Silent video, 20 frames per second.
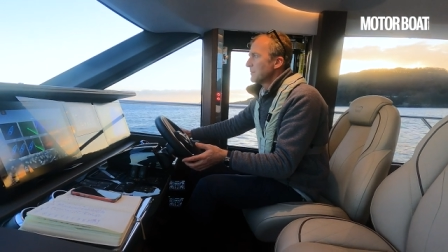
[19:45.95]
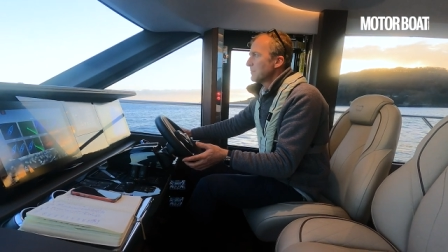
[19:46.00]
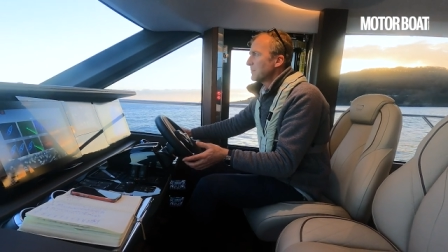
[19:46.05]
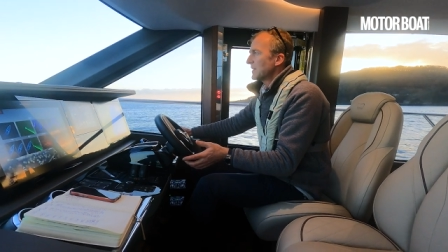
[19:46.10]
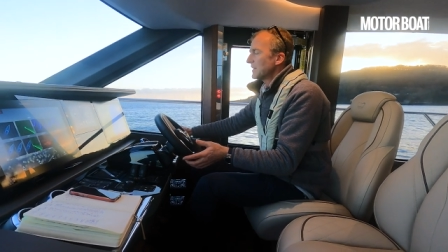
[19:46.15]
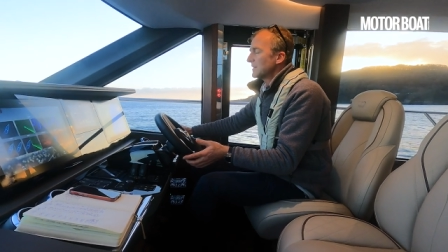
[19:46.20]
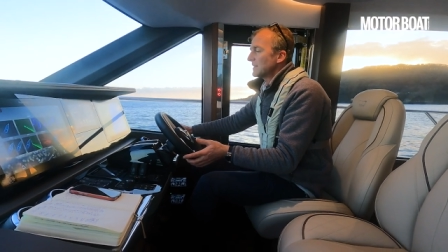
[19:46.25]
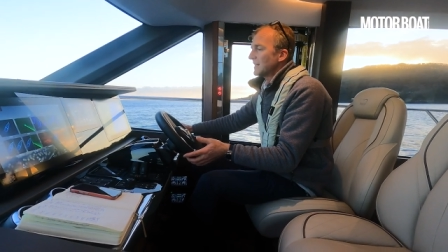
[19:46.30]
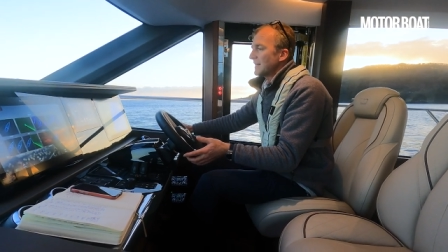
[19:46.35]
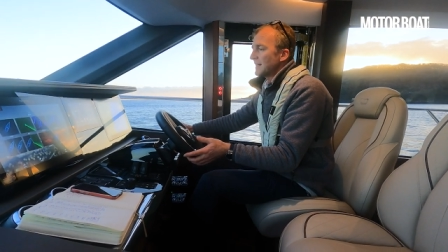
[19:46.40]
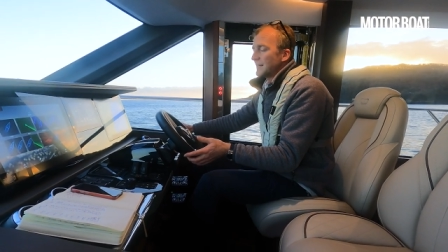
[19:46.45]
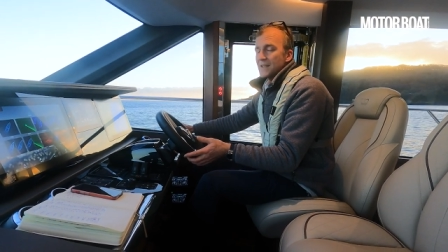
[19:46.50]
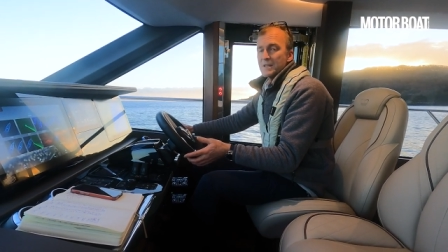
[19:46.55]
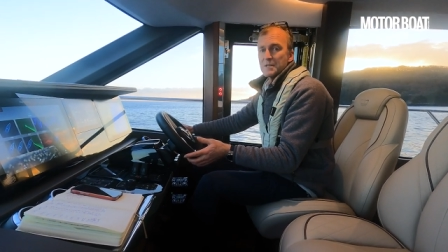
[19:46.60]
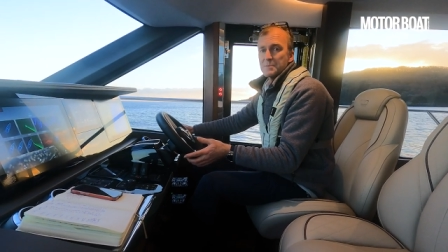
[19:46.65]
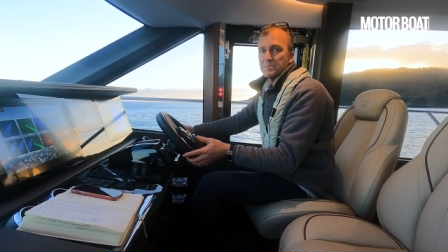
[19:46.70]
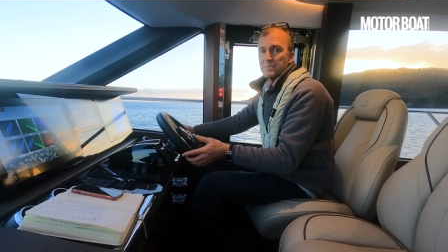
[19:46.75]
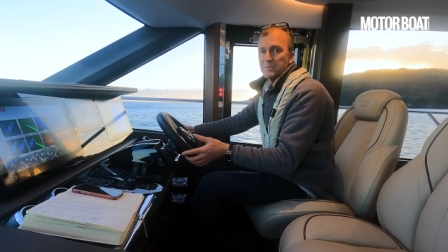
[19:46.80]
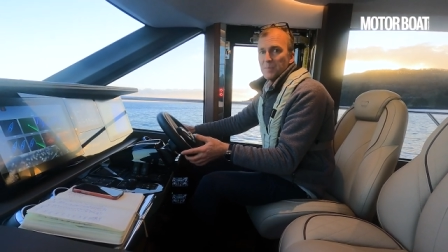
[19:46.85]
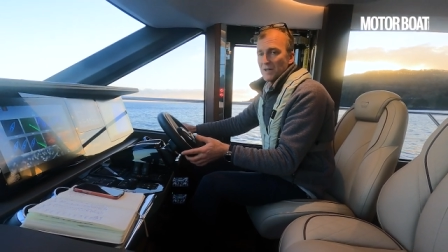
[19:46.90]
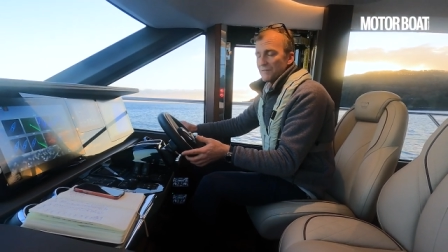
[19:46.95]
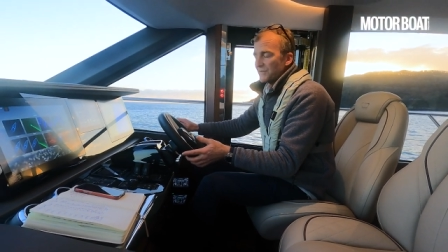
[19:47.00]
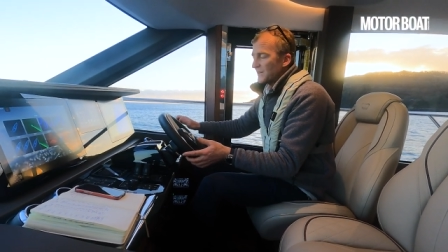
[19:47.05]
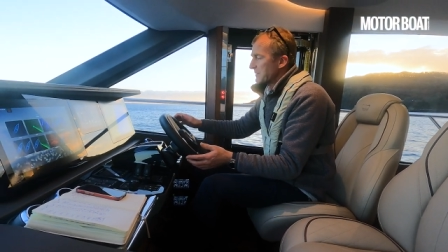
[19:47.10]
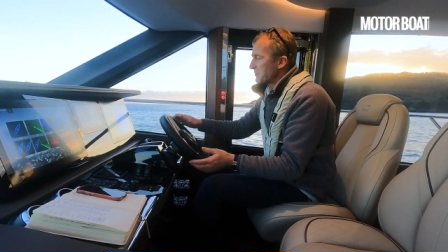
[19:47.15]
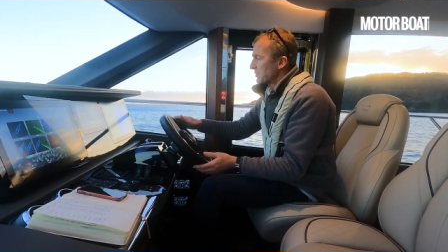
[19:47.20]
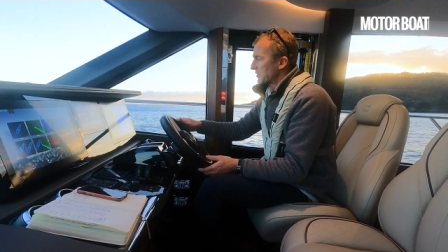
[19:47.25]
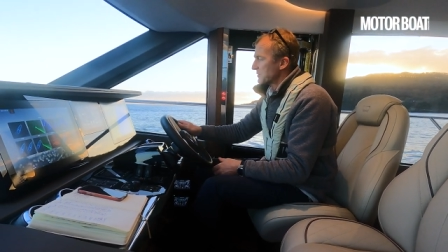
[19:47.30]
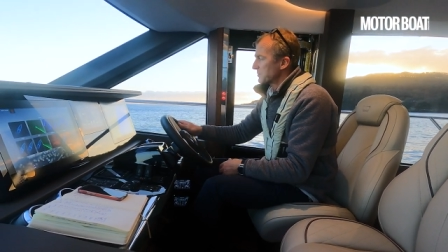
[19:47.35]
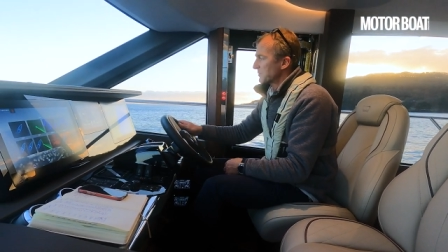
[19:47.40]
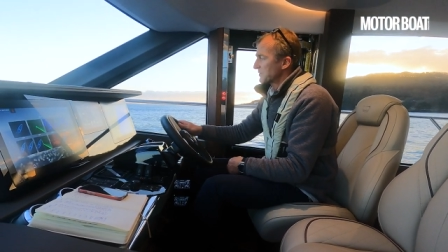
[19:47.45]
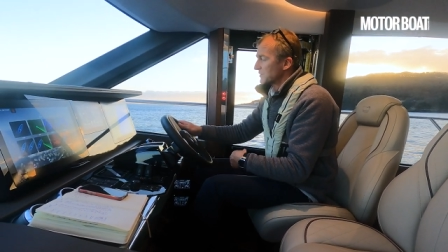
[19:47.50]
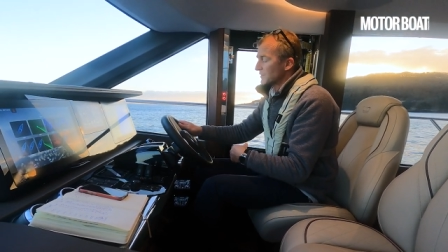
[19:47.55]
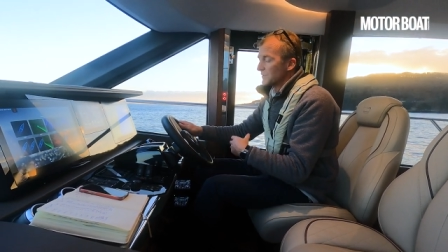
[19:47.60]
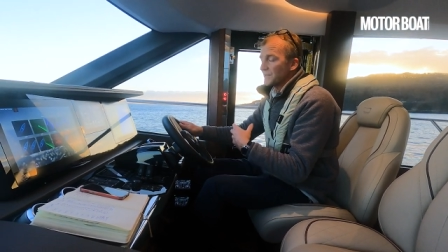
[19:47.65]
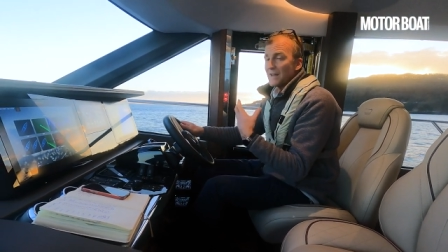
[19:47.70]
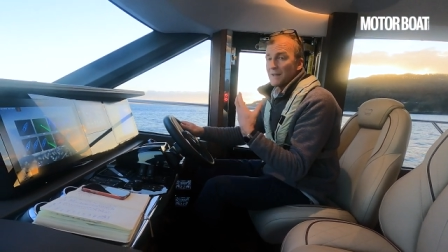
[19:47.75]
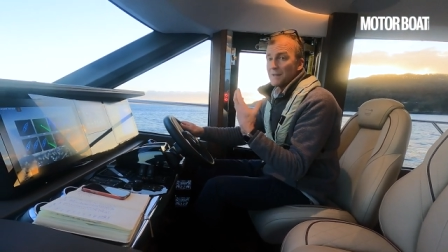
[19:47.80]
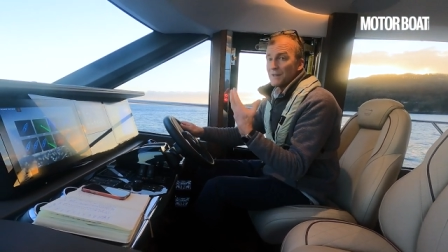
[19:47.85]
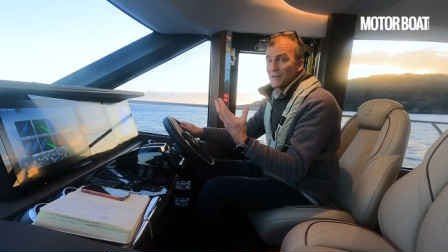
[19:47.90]
but it is perfectly possible to
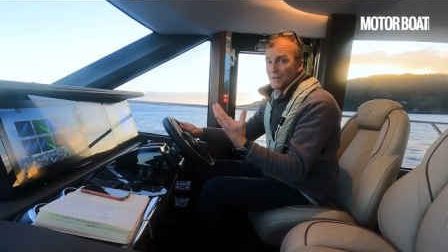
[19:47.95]
do that.